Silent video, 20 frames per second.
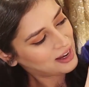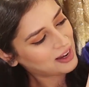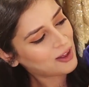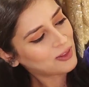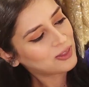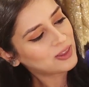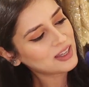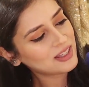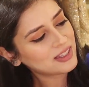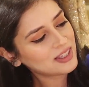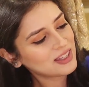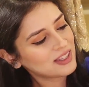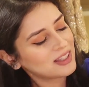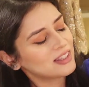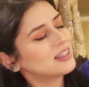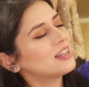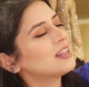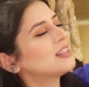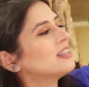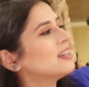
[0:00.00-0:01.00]
now this is
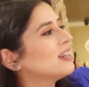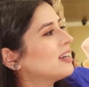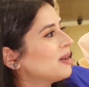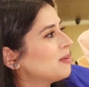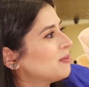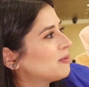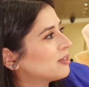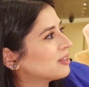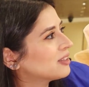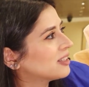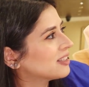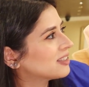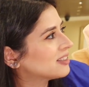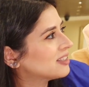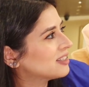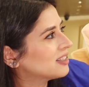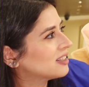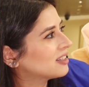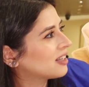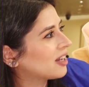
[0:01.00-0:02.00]
there's a name for
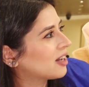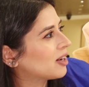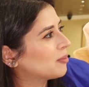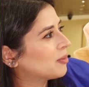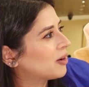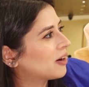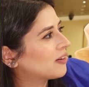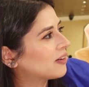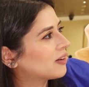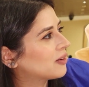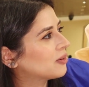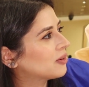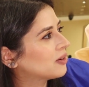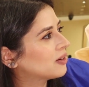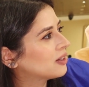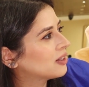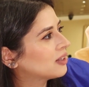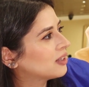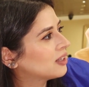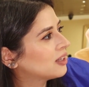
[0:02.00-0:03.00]
this isn't there Hamera
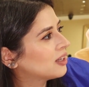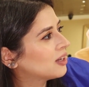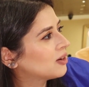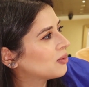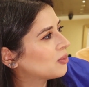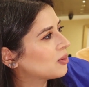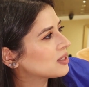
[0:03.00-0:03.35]
like uh,